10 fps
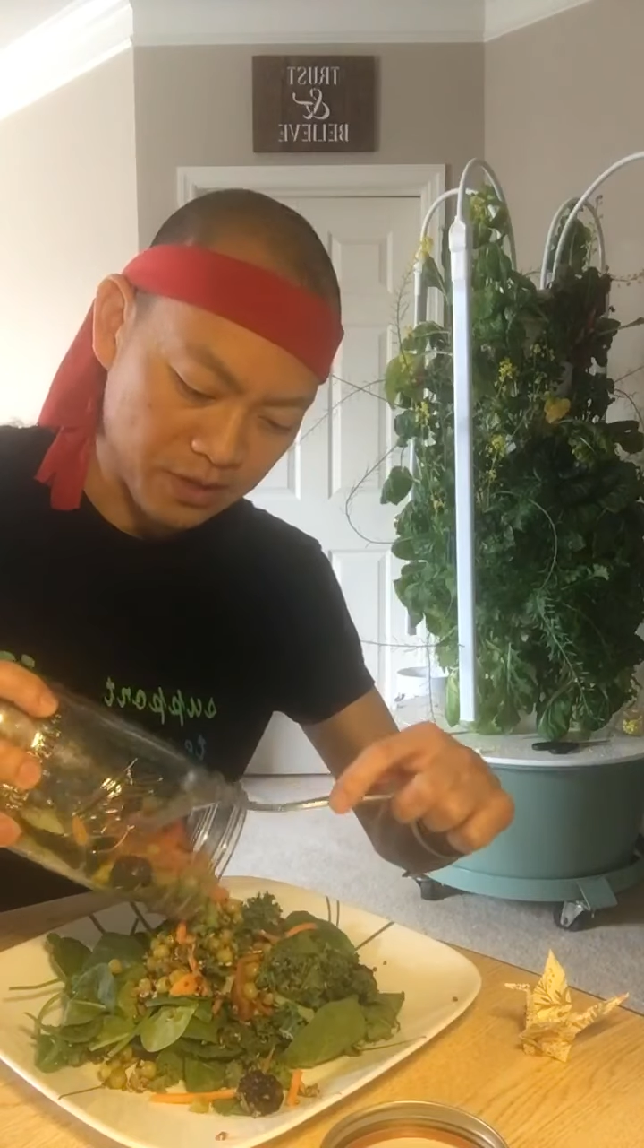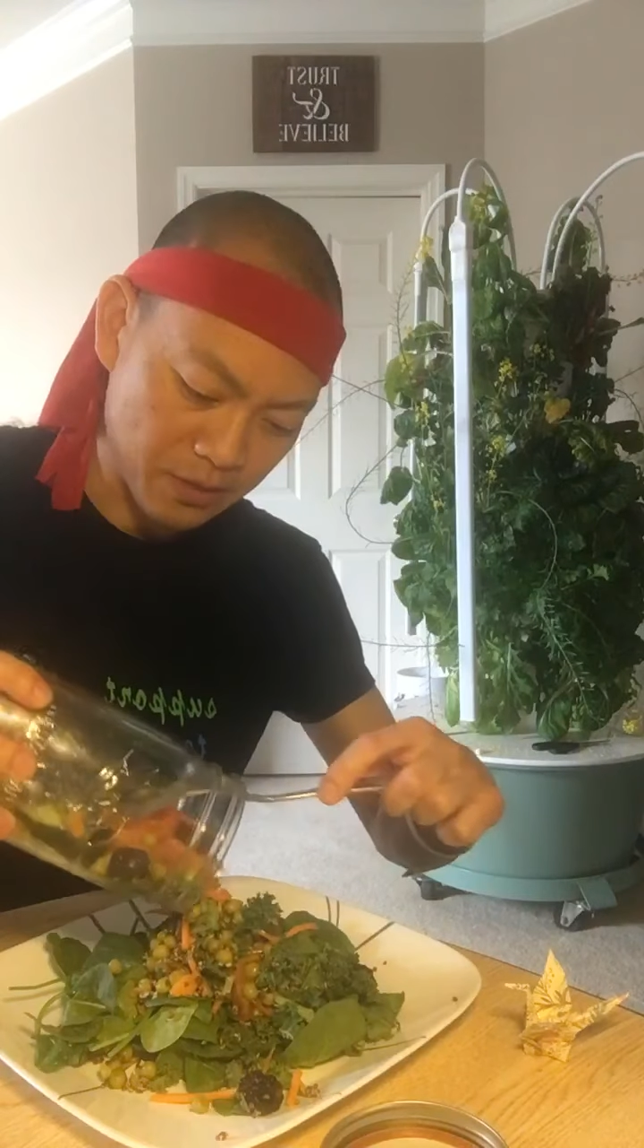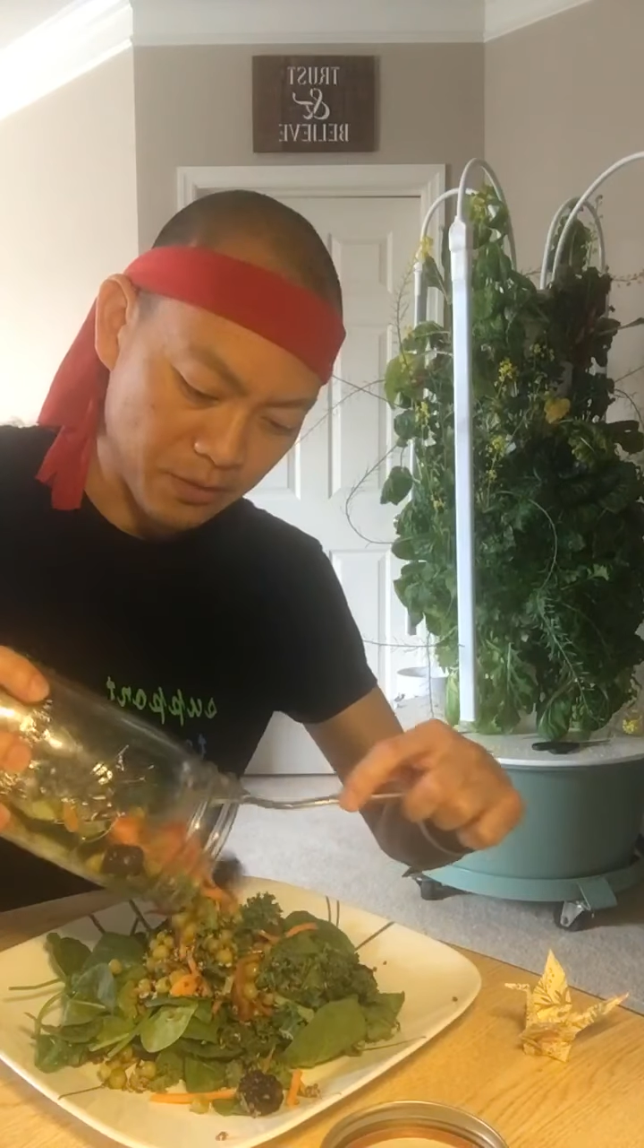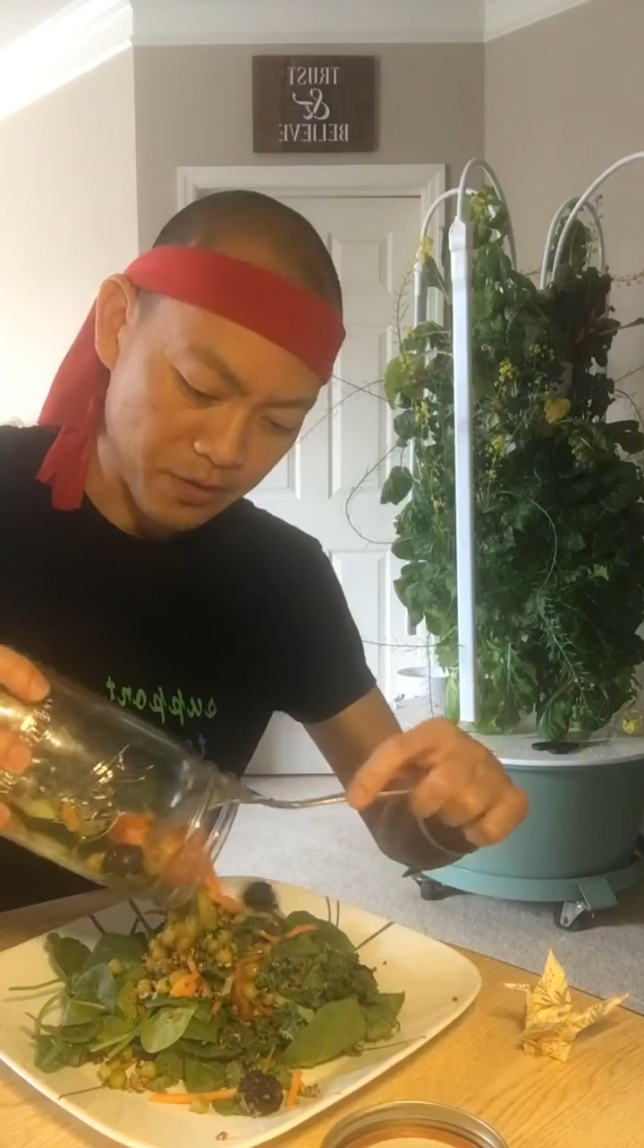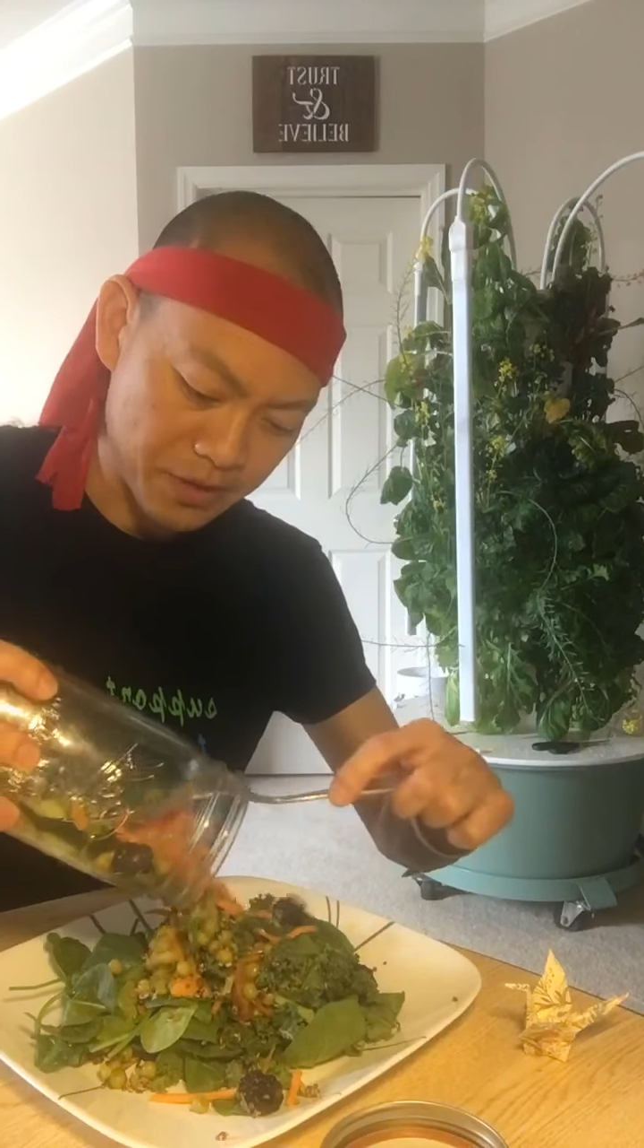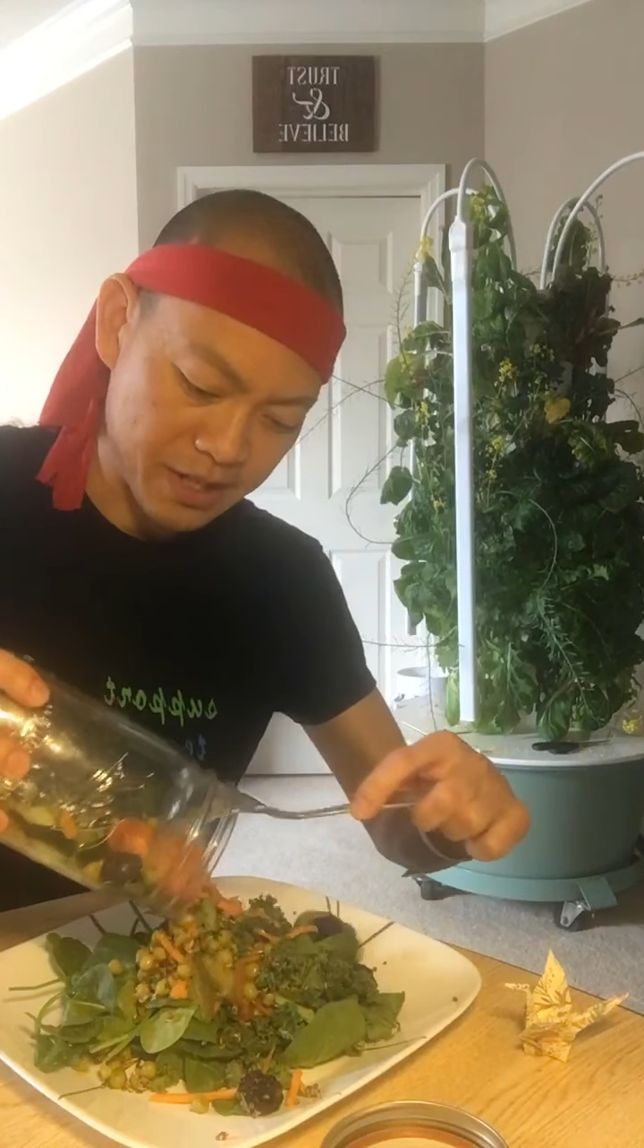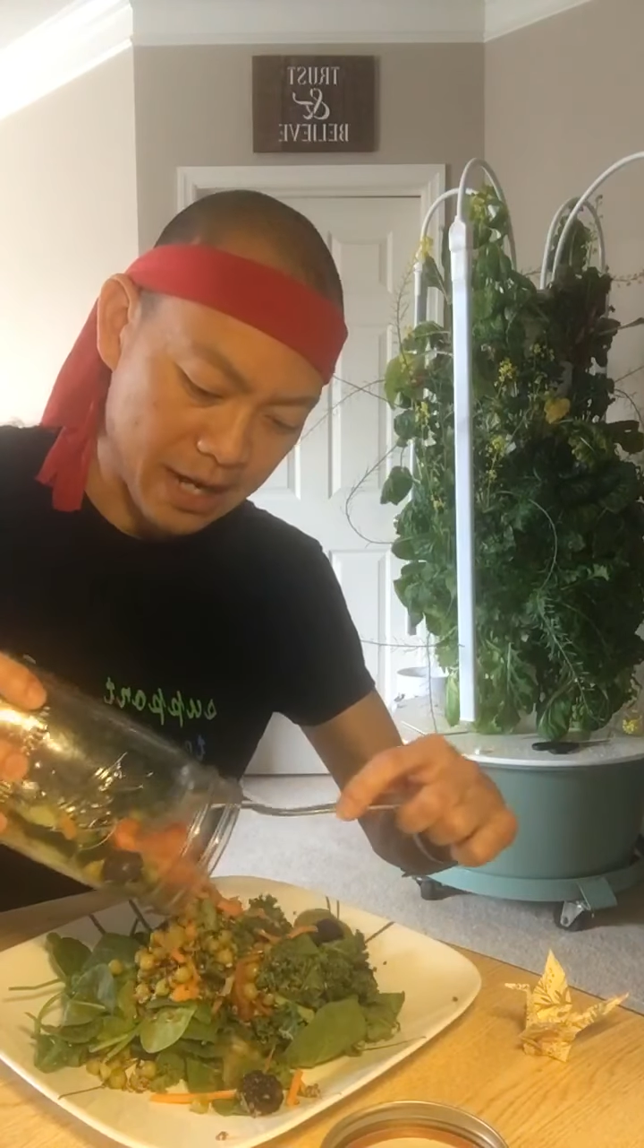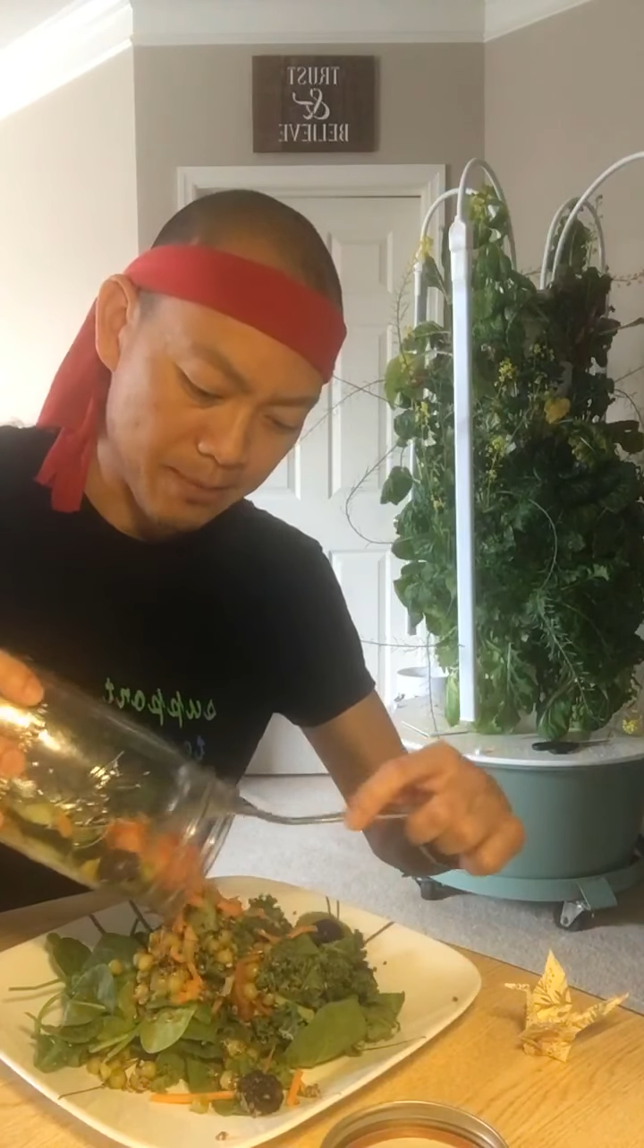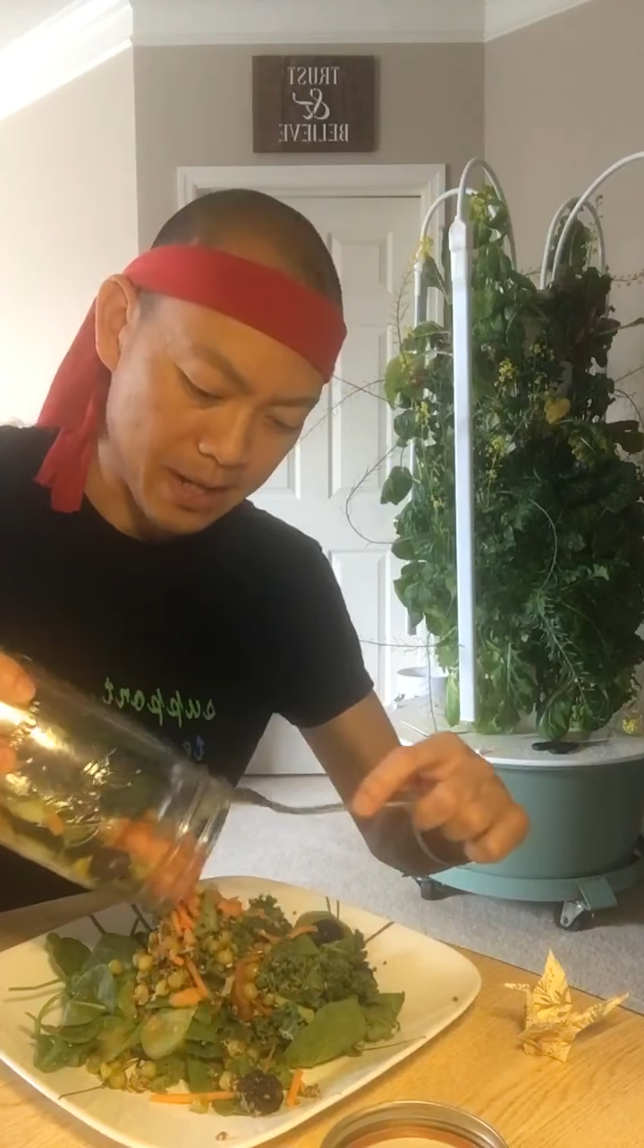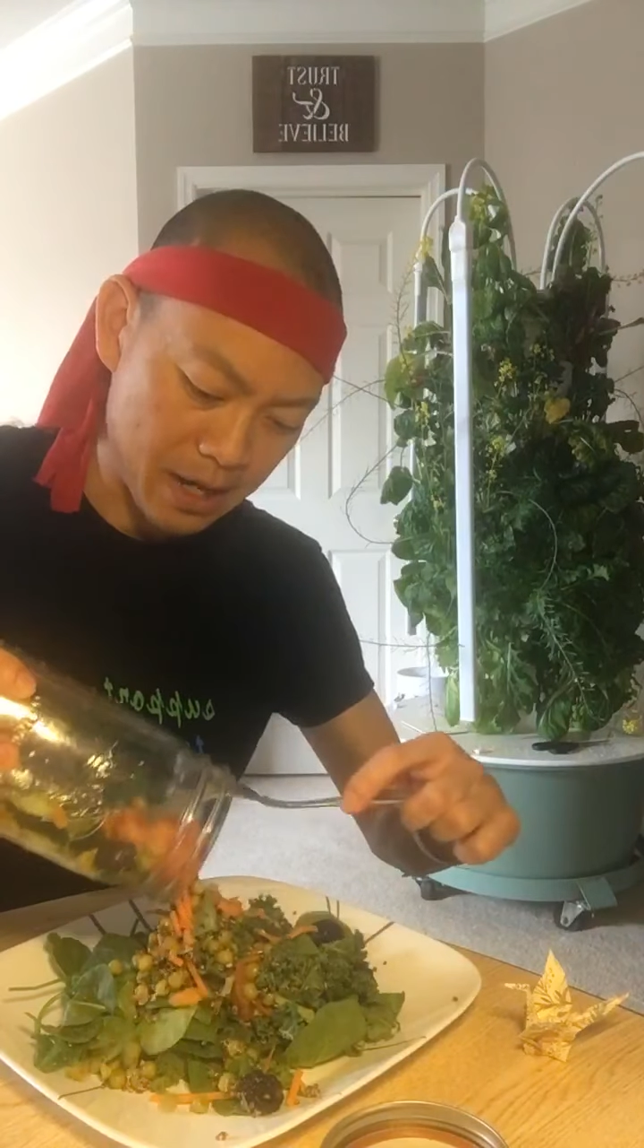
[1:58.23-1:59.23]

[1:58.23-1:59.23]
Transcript: stuff on the top.